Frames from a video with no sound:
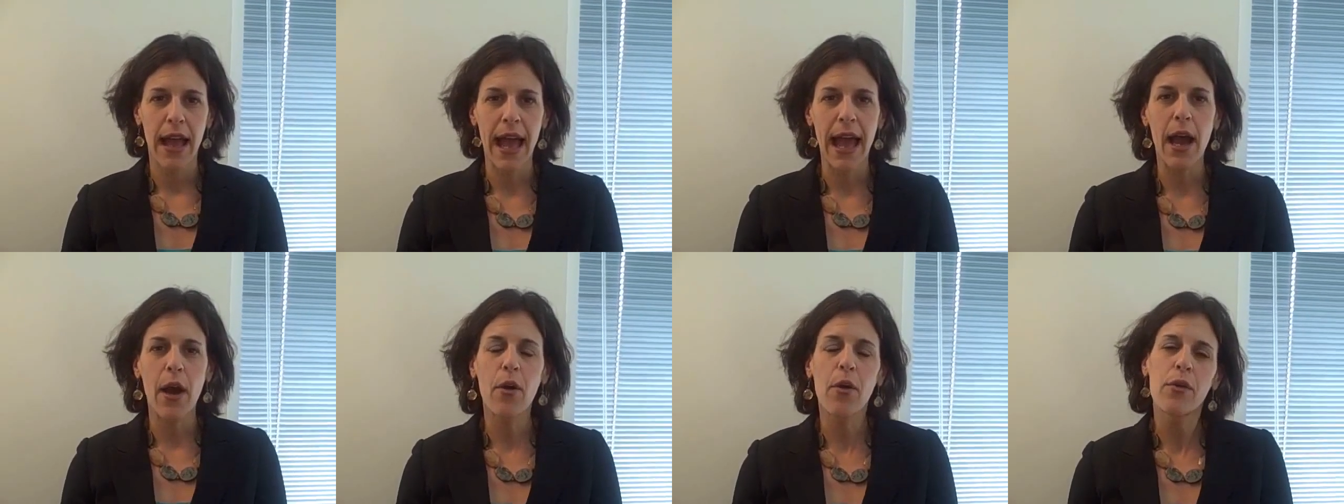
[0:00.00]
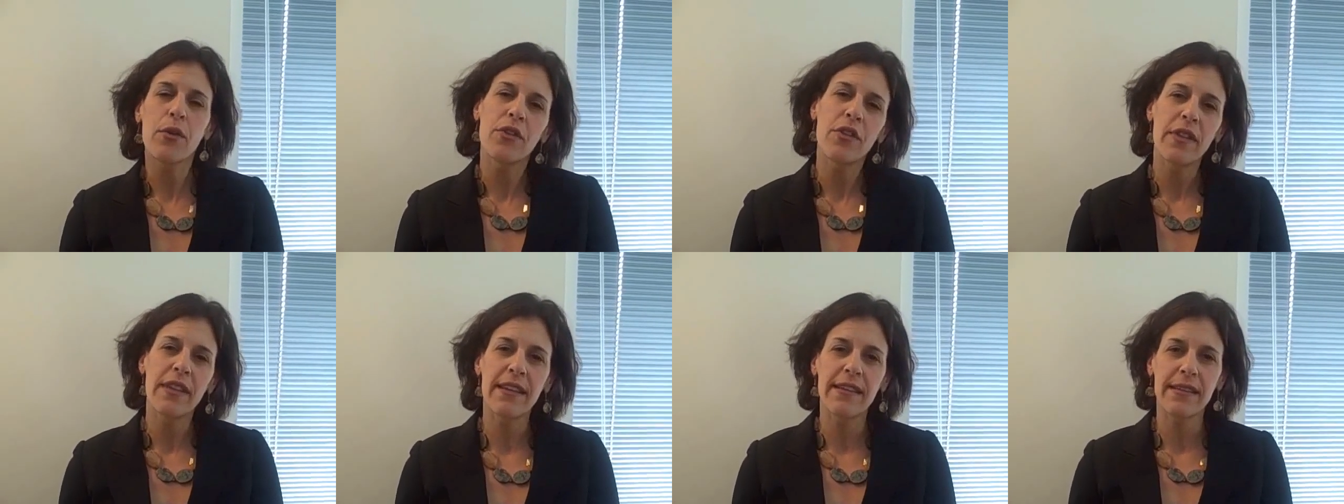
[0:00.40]
how
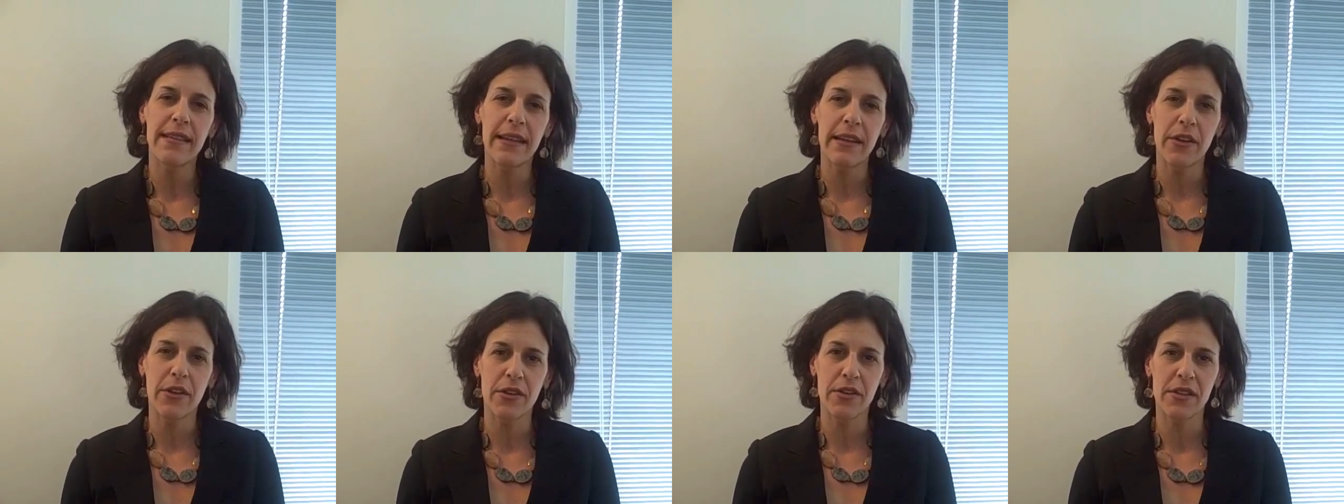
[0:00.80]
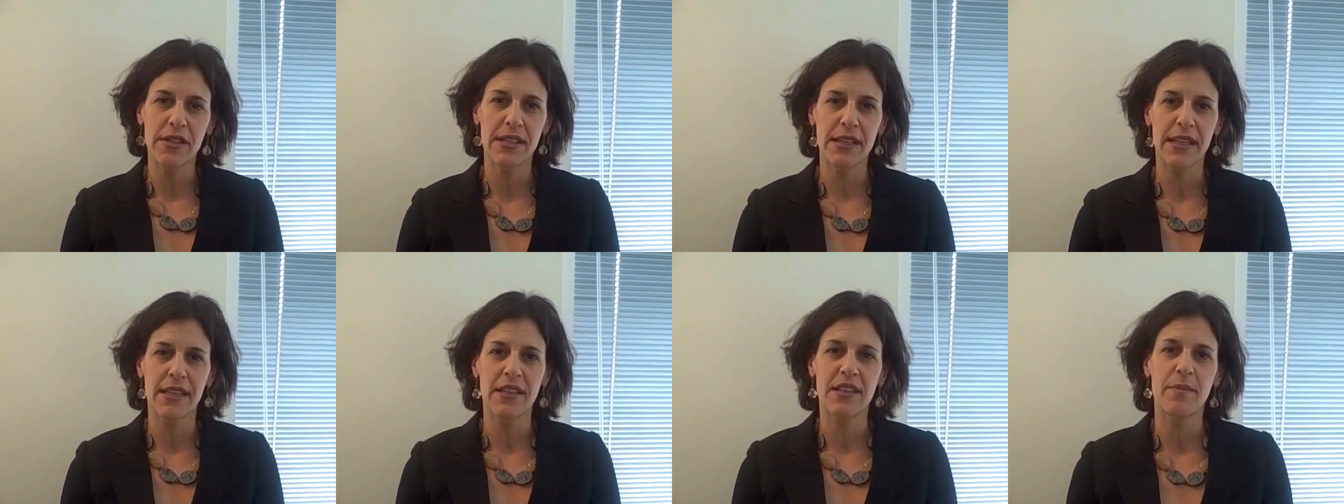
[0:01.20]
those
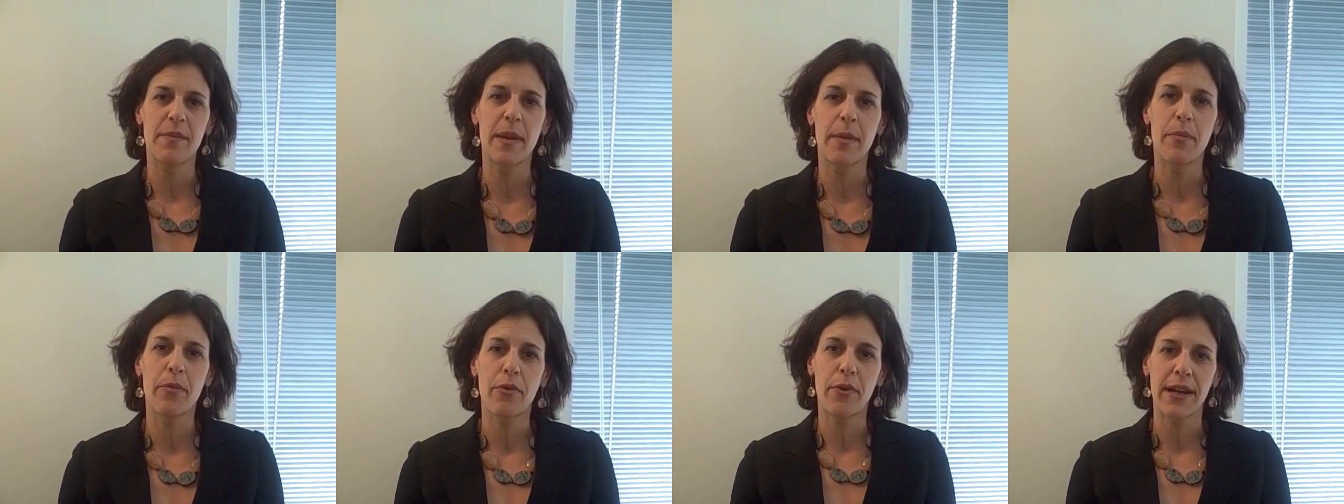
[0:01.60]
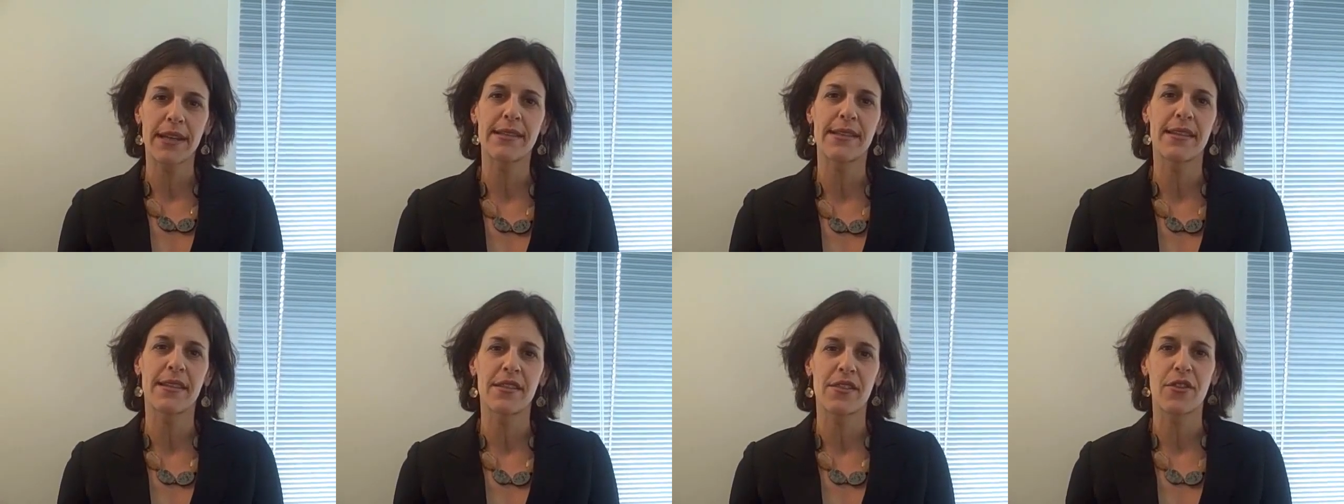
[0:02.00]
leaders need to be
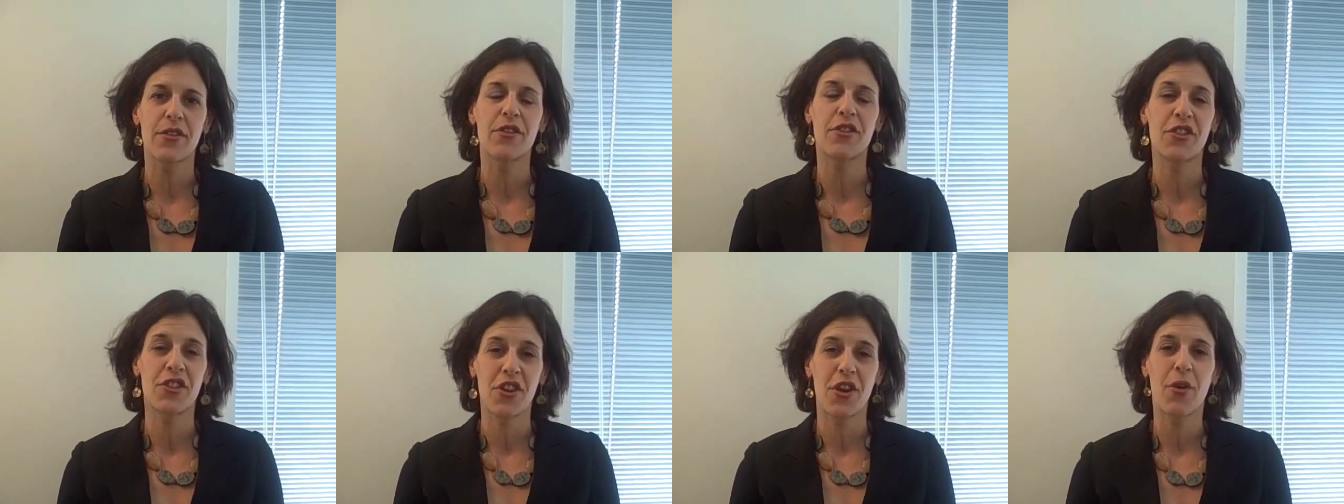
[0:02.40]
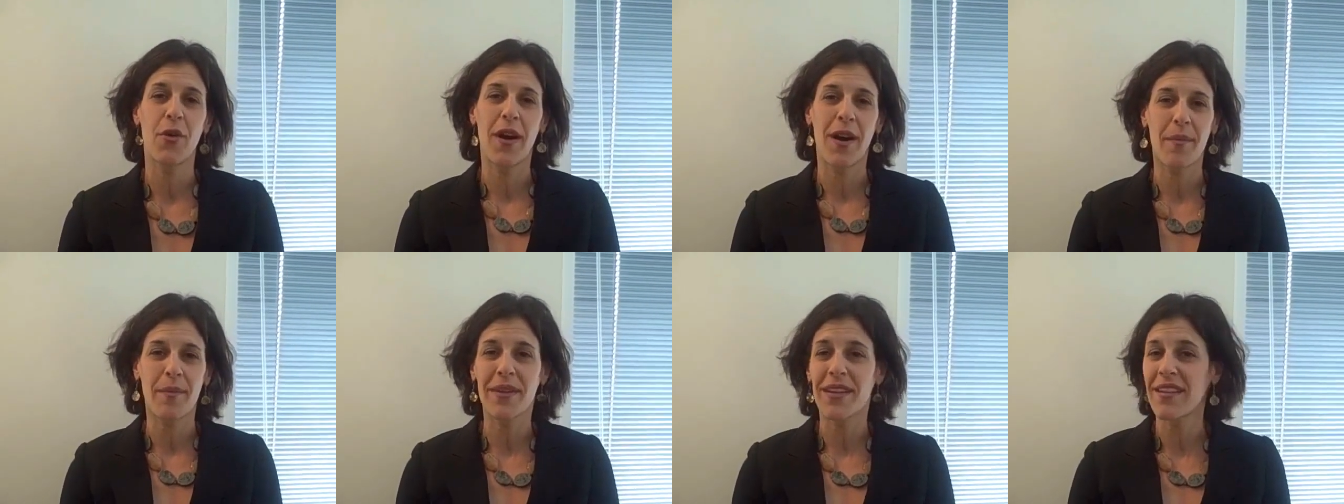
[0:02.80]
present or
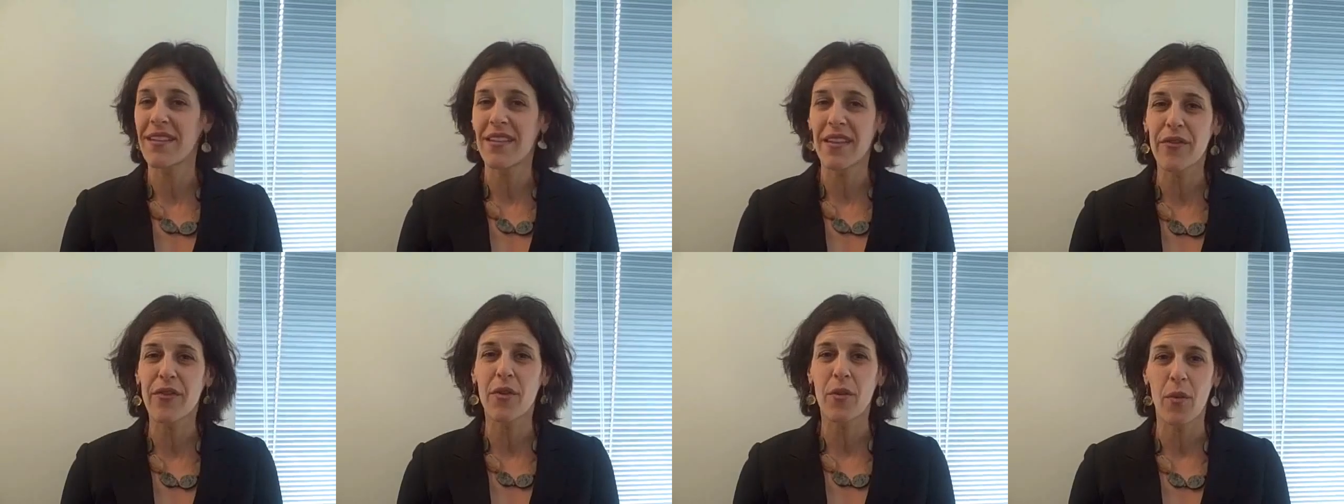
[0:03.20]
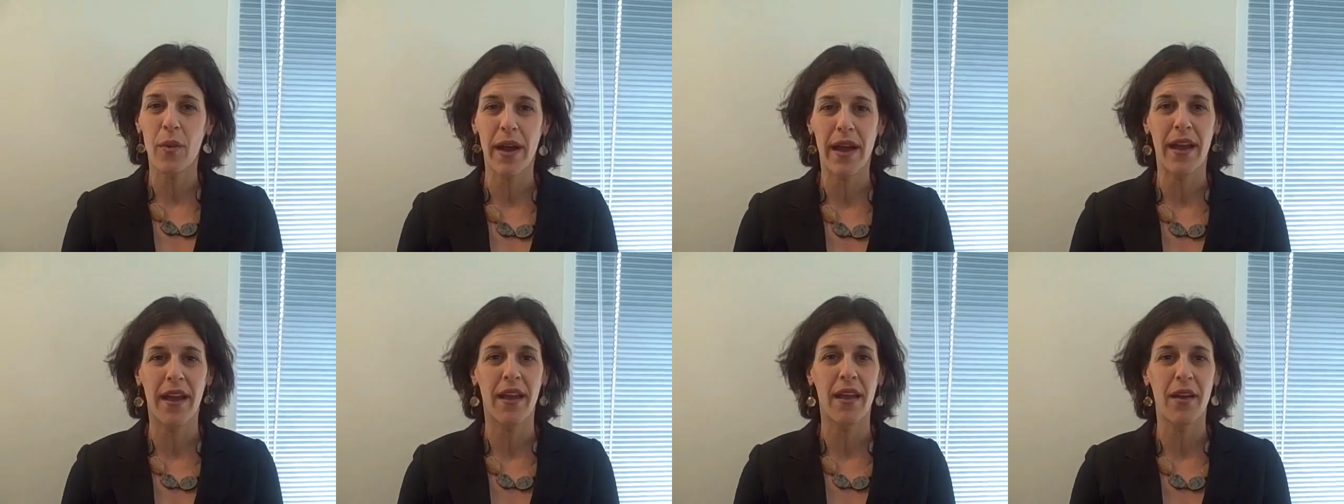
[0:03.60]
show up in a different
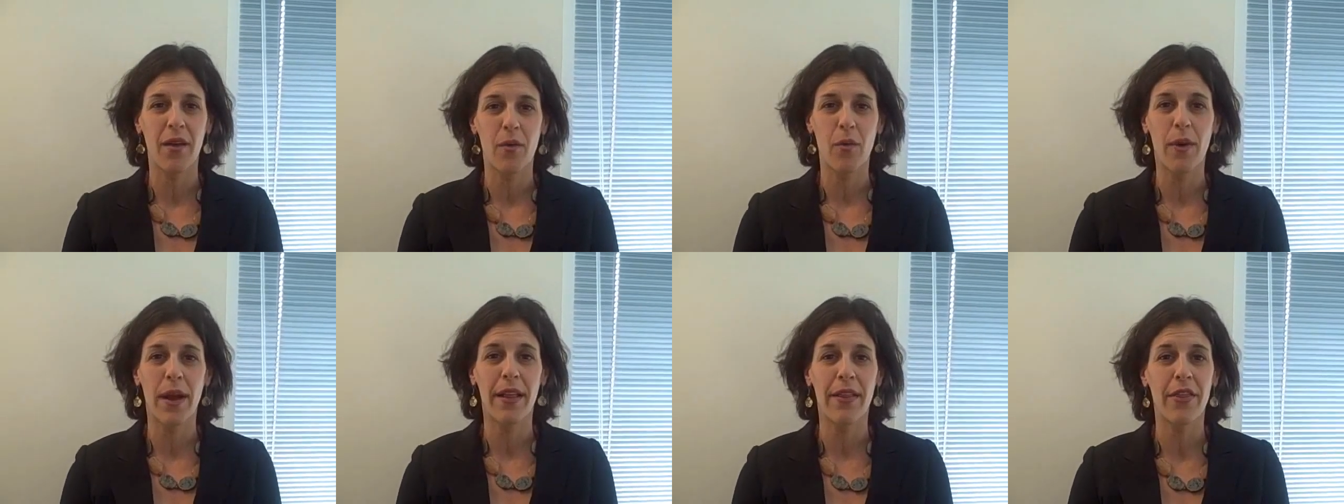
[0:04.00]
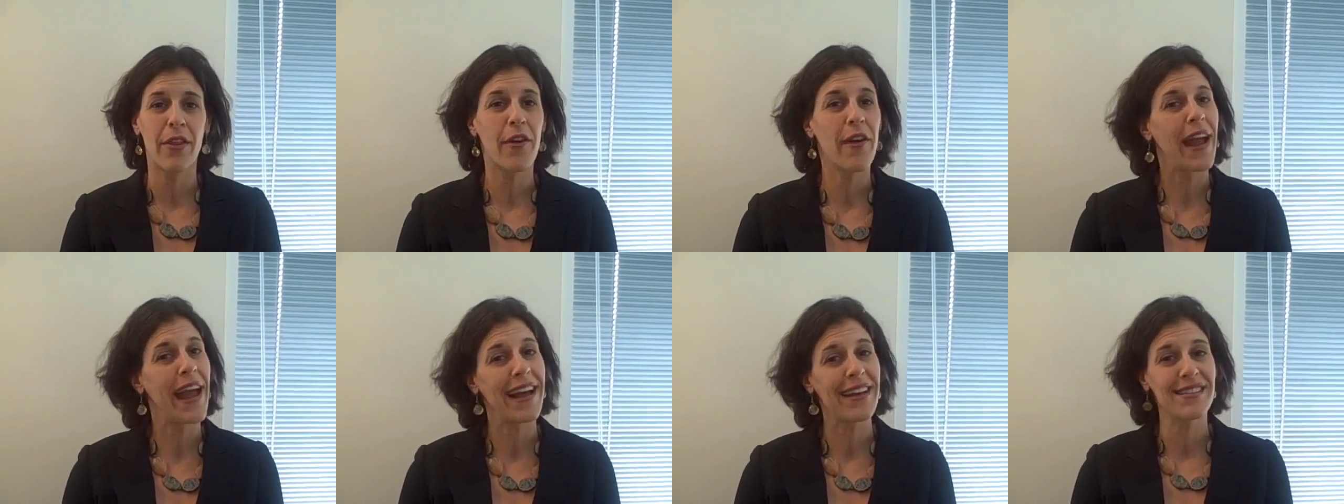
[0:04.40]
way when
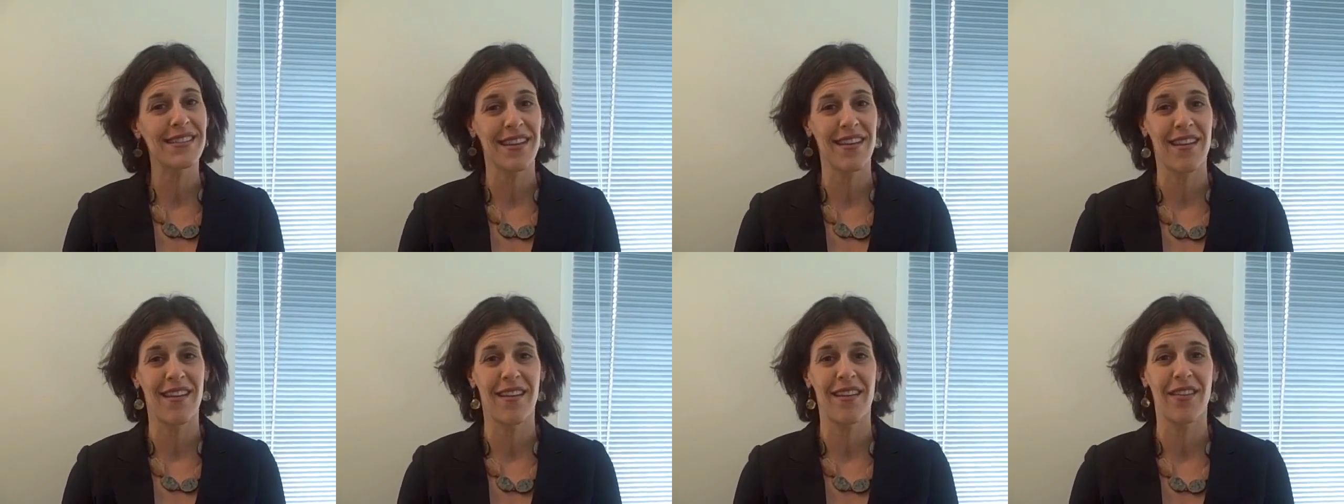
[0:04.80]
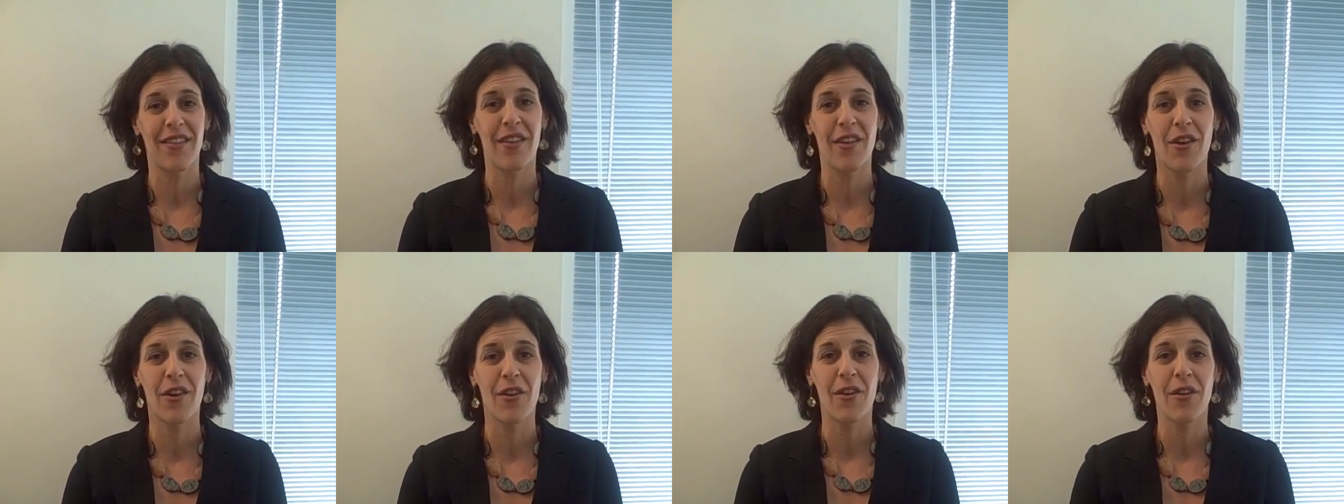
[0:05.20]
they're asking
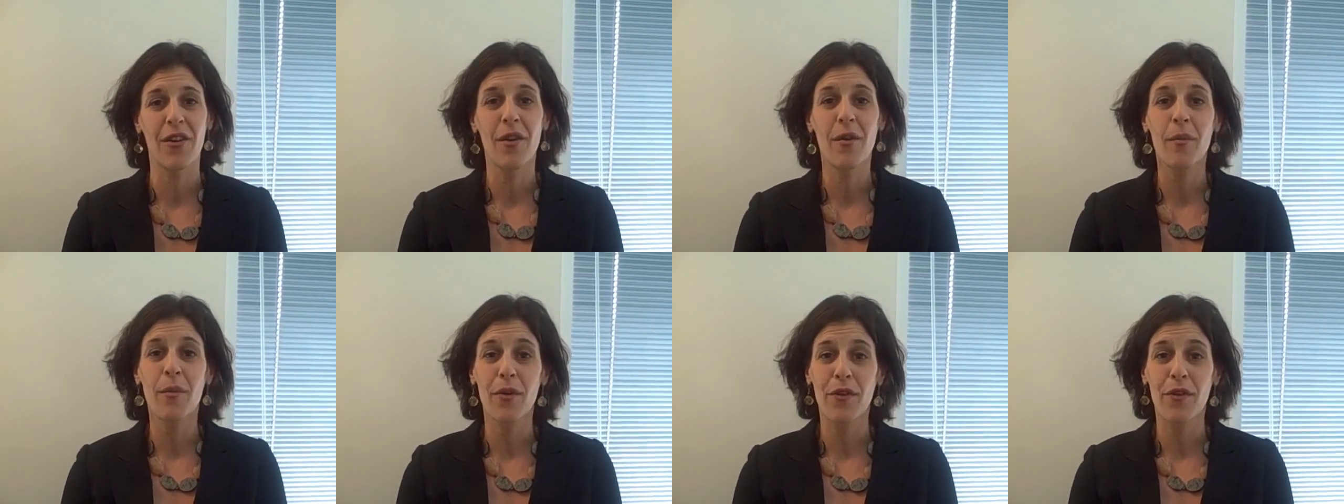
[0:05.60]
their